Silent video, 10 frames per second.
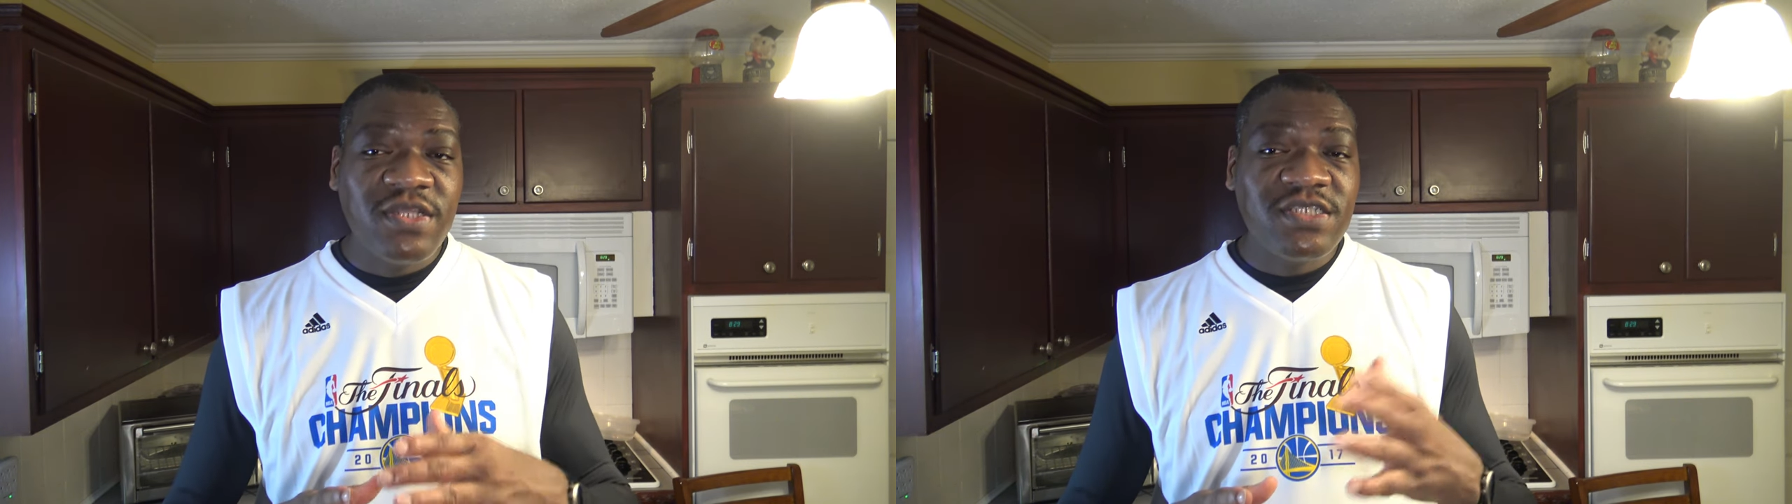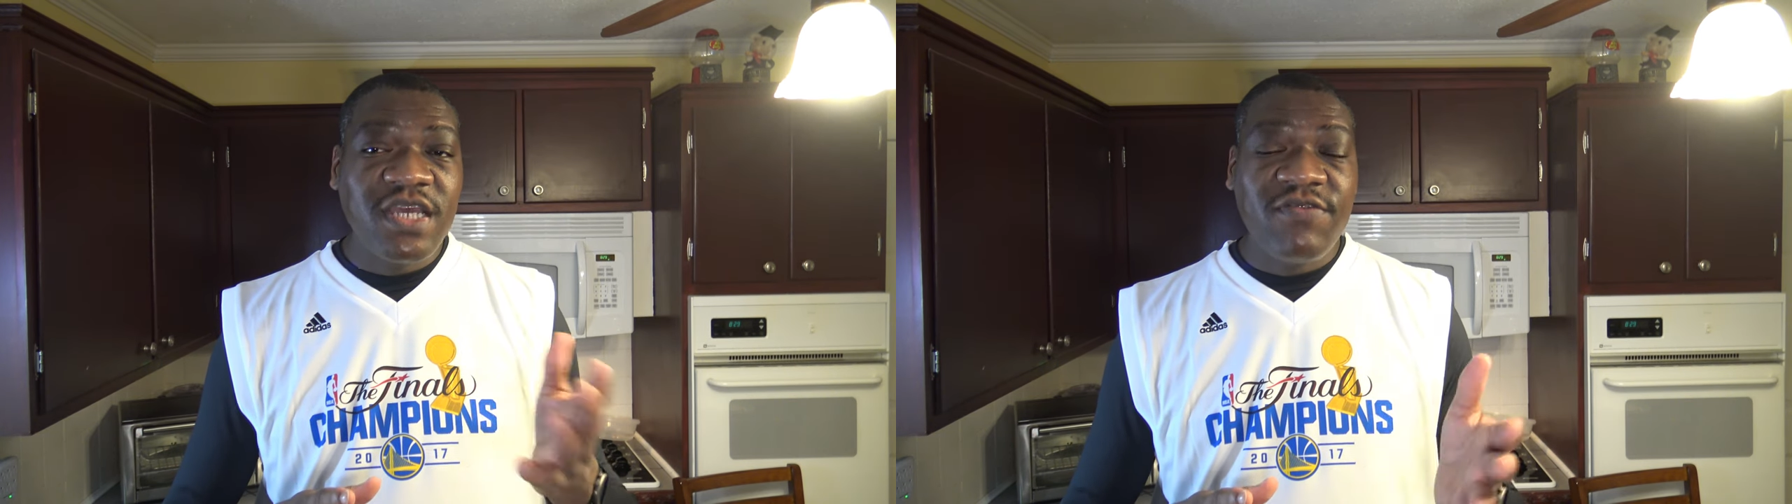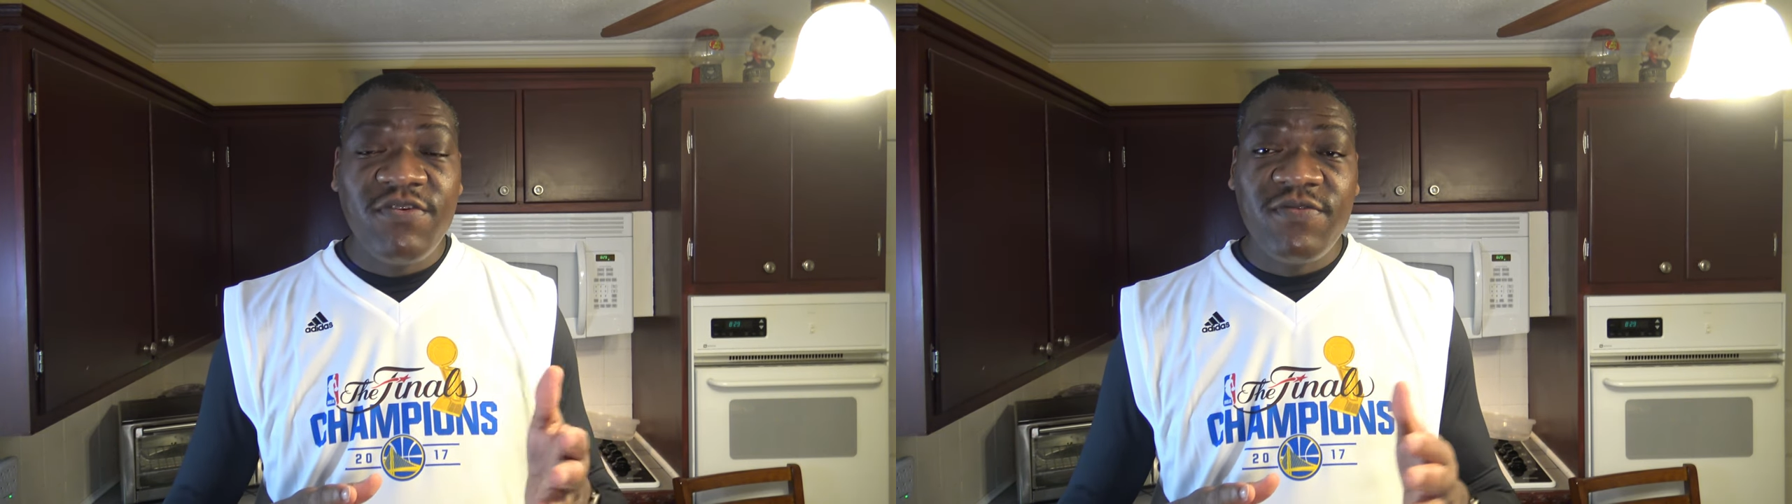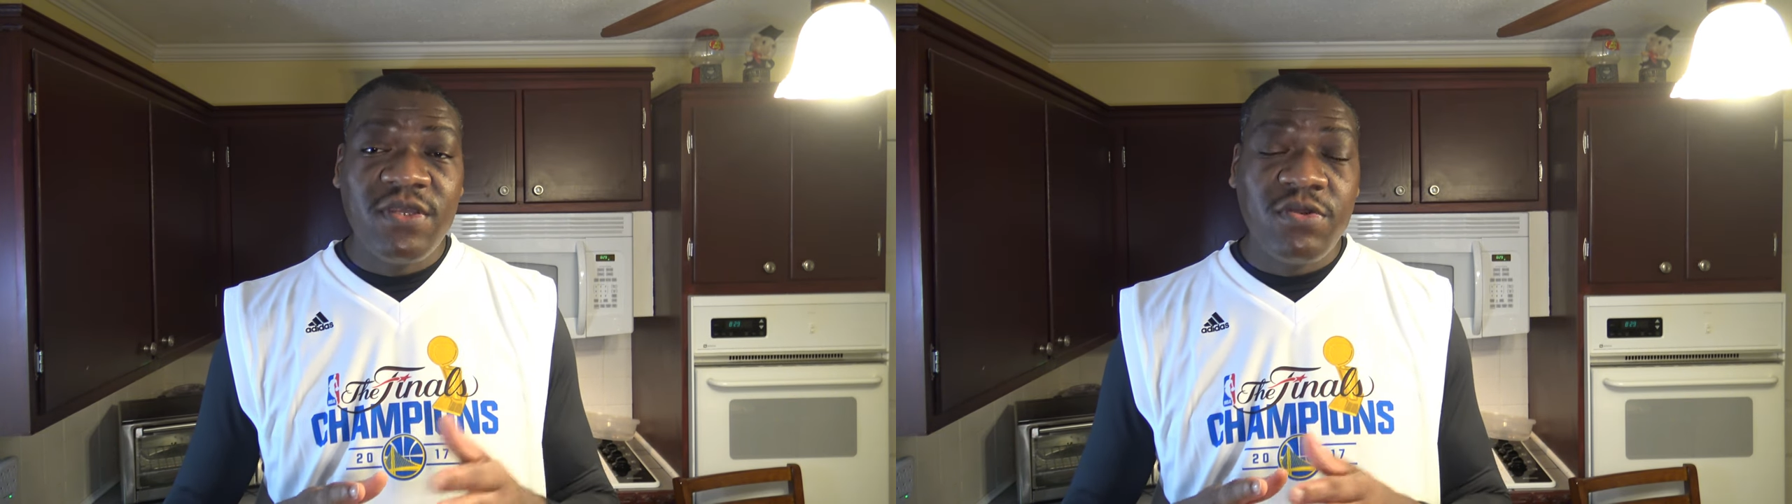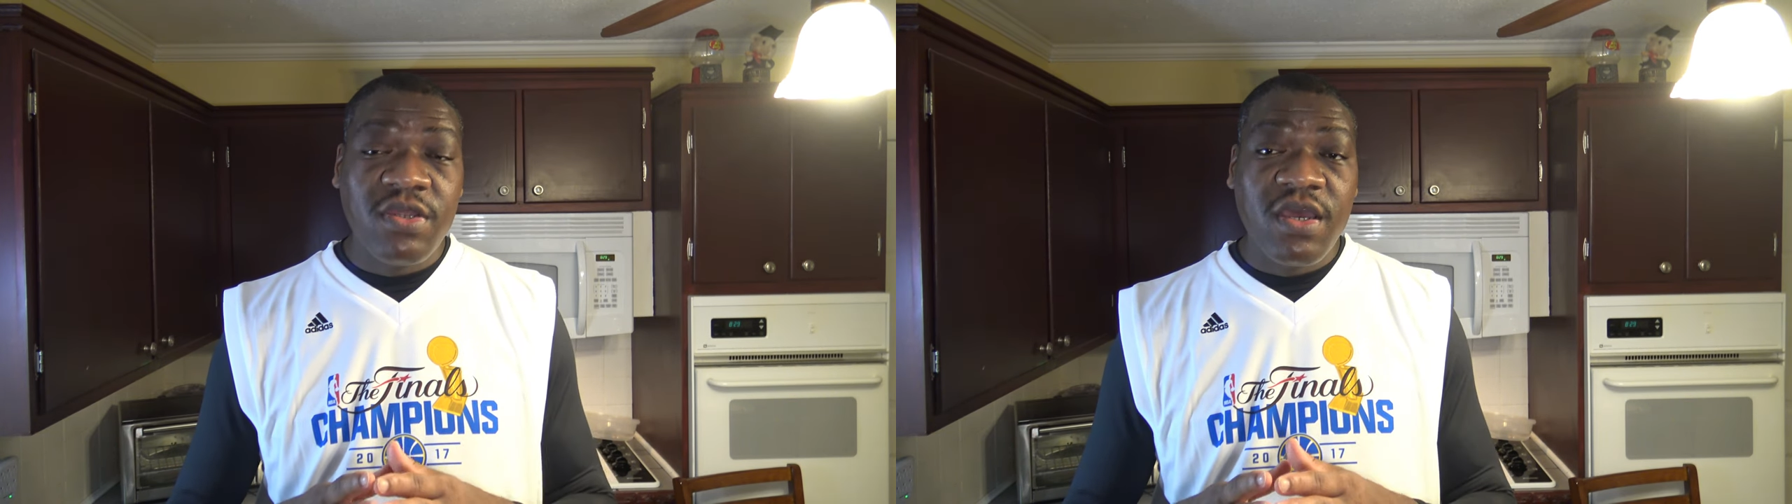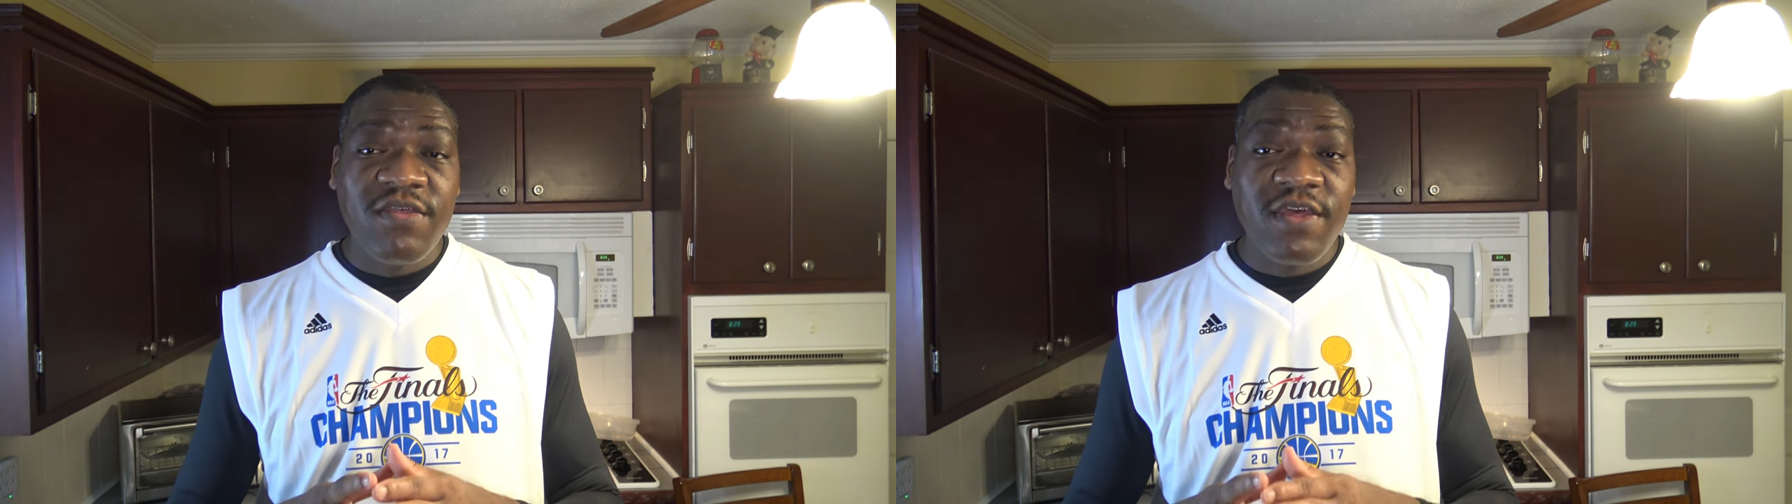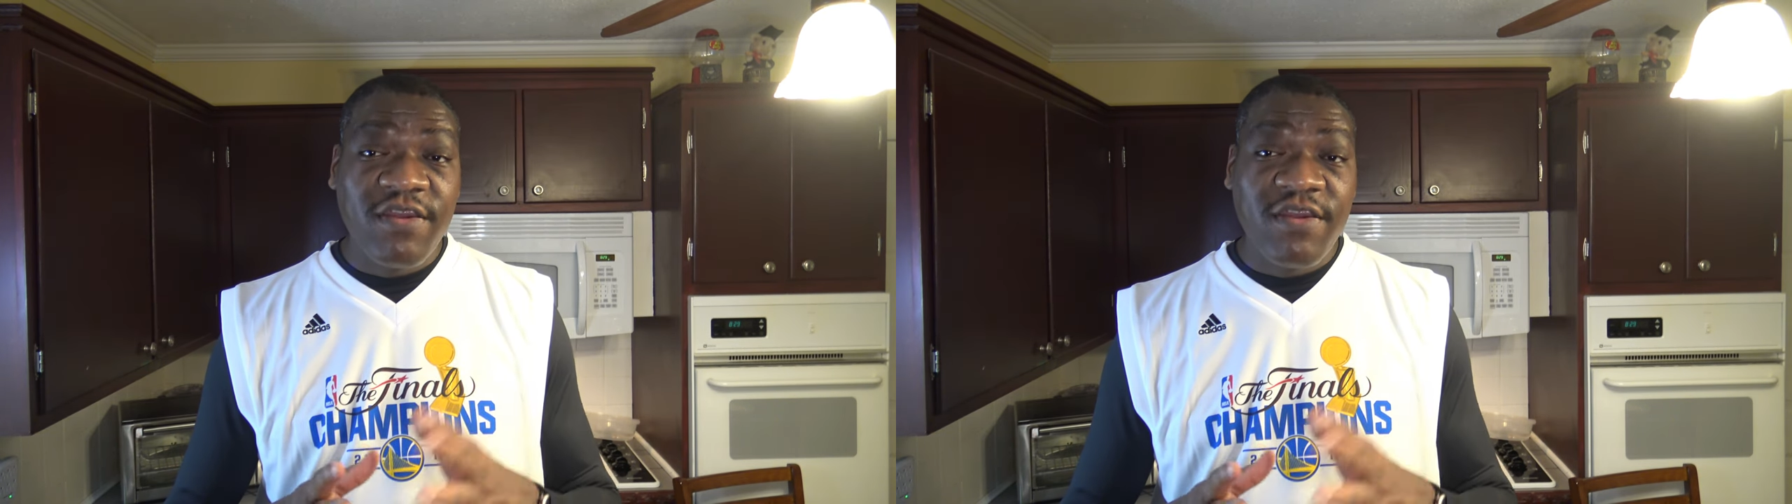side, 15 on the other.